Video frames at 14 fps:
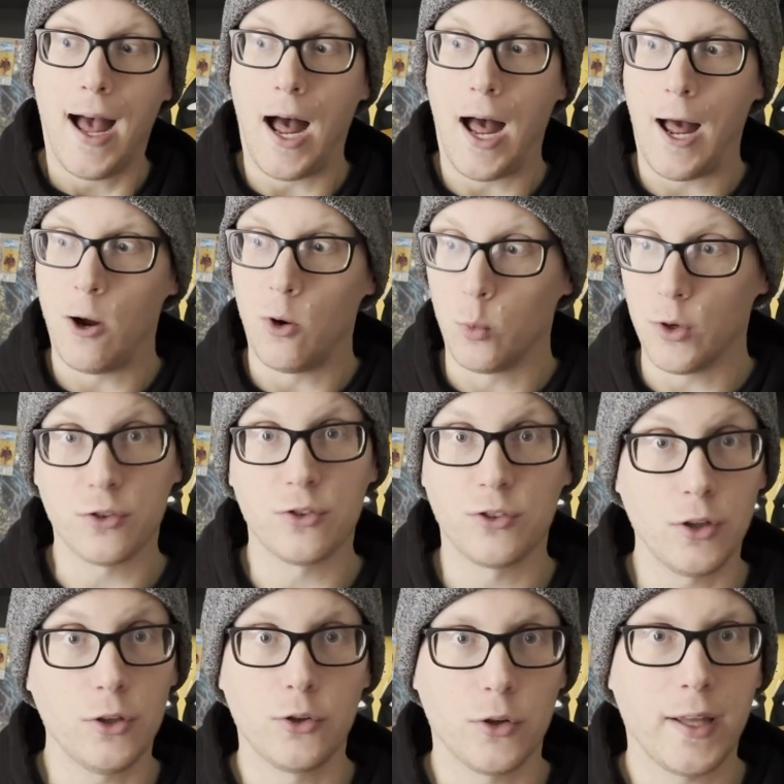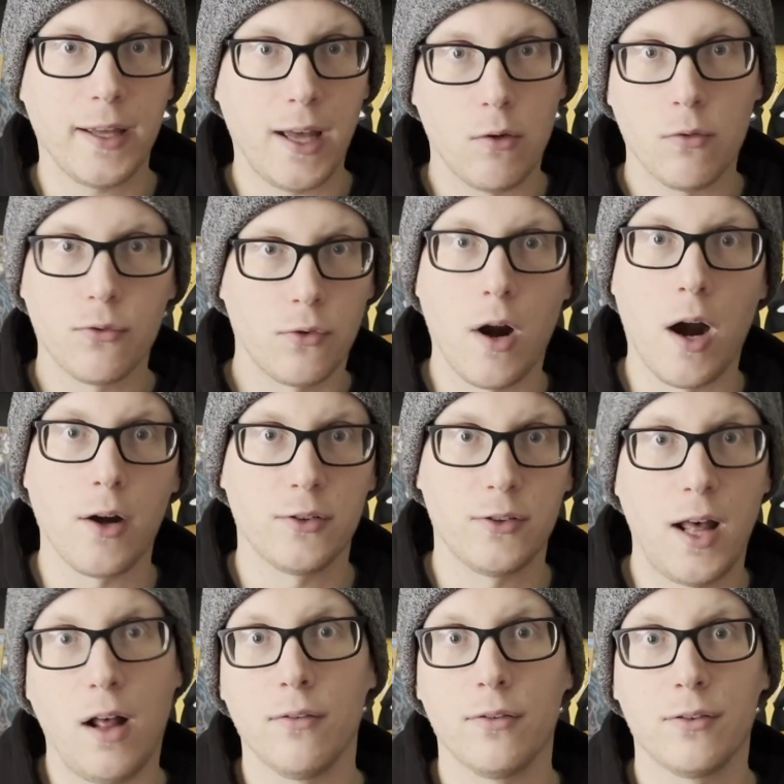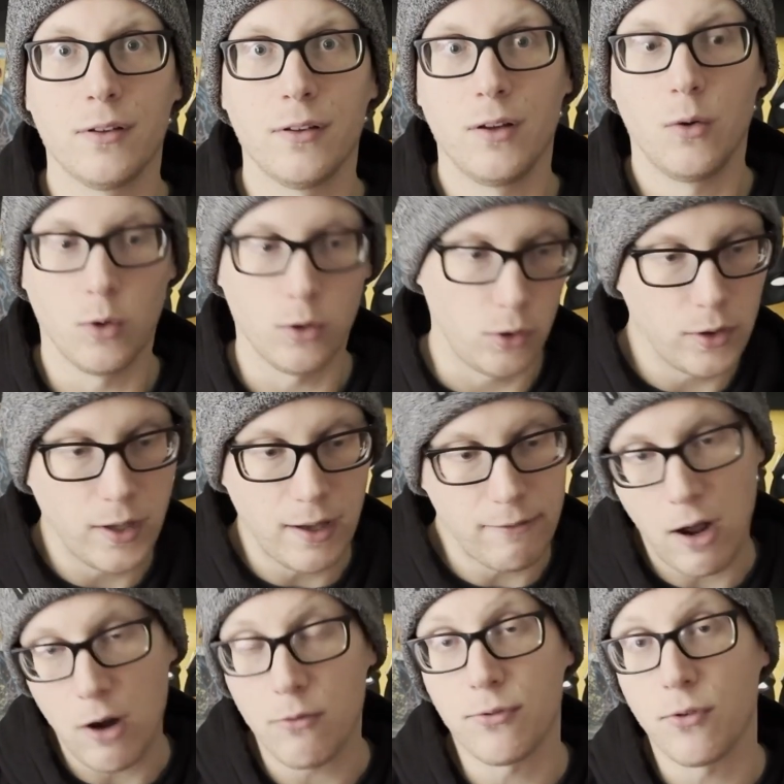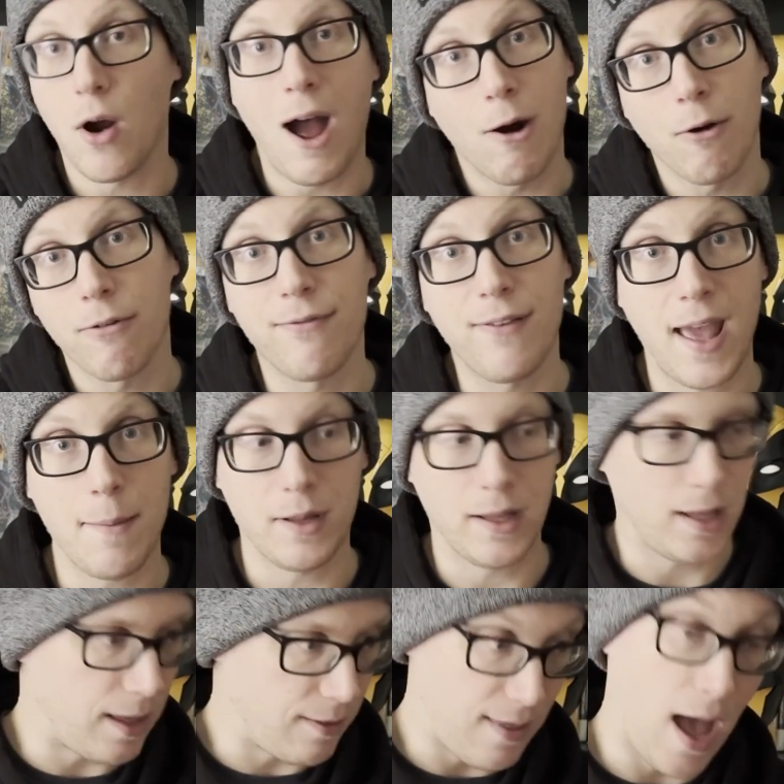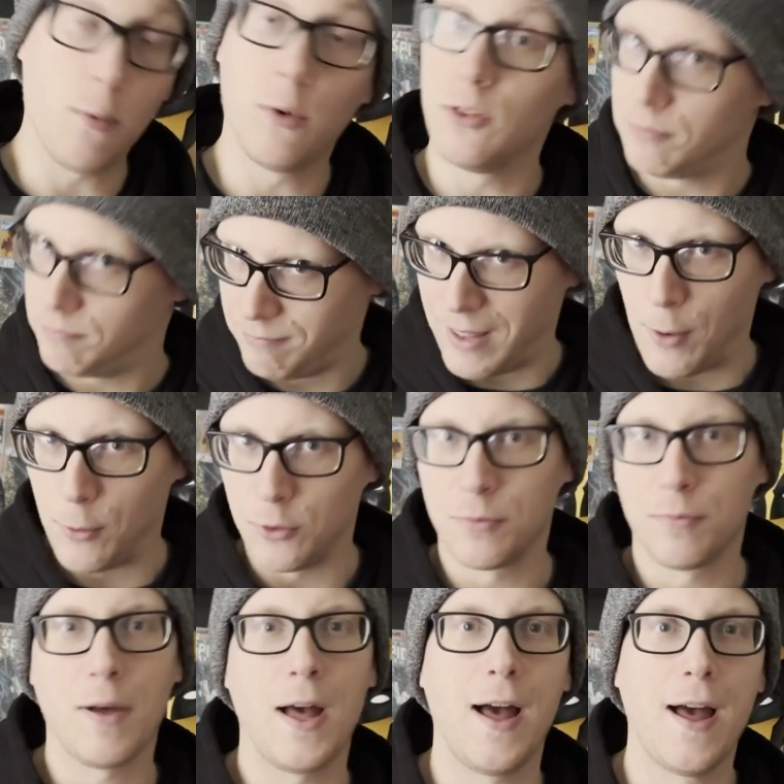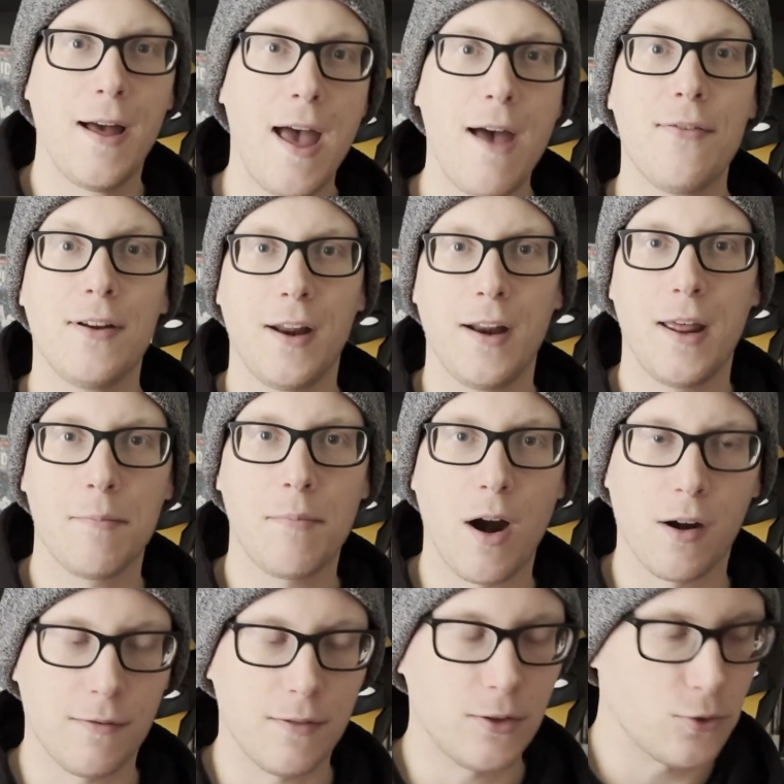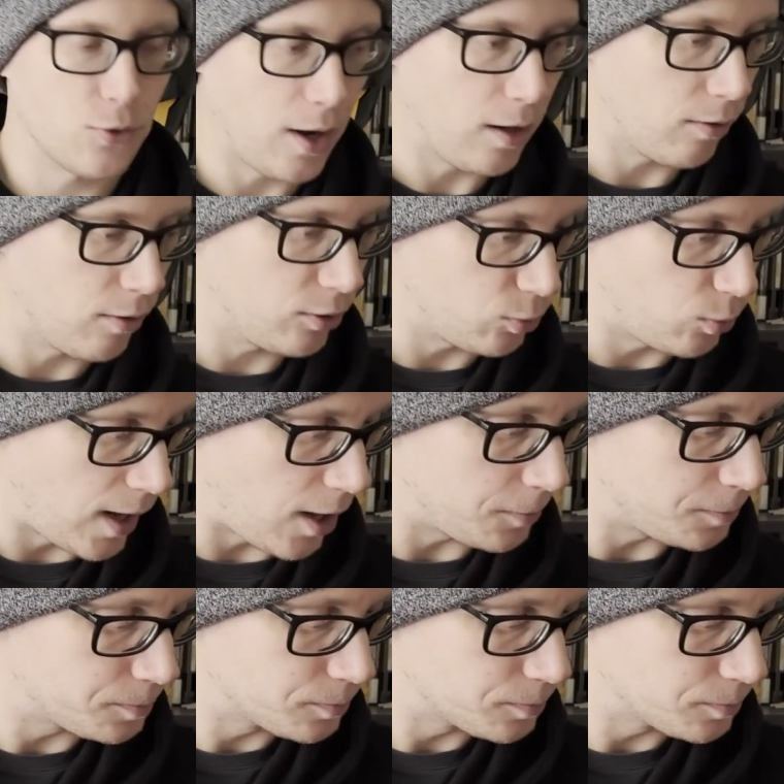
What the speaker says: We're still looking out for ourselves. We're looking out for our family, and that was evident in part of this trailer as well.